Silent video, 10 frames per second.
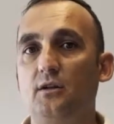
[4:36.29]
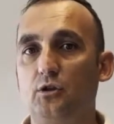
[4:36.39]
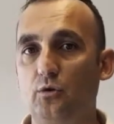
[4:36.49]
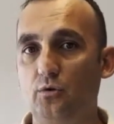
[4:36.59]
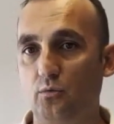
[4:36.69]

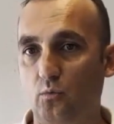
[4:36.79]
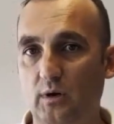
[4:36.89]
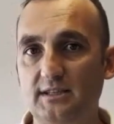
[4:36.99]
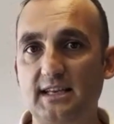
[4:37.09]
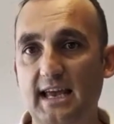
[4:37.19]
to
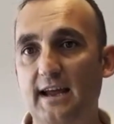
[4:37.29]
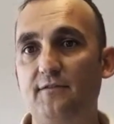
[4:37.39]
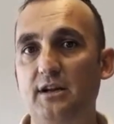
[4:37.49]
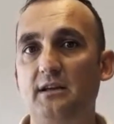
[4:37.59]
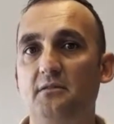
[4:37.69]
once
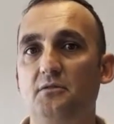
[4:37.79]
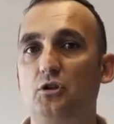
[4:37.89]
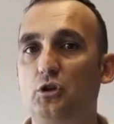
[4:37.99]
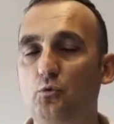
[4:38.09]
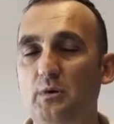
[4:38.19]
every
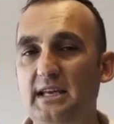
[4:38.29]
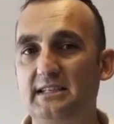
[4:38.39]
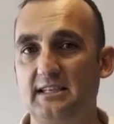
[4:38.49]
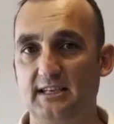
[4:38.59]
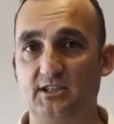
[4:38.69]
2
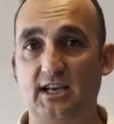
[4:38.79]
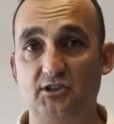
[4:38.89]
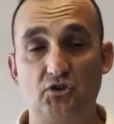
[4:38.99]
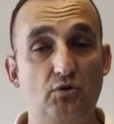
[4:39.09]
weeks a session.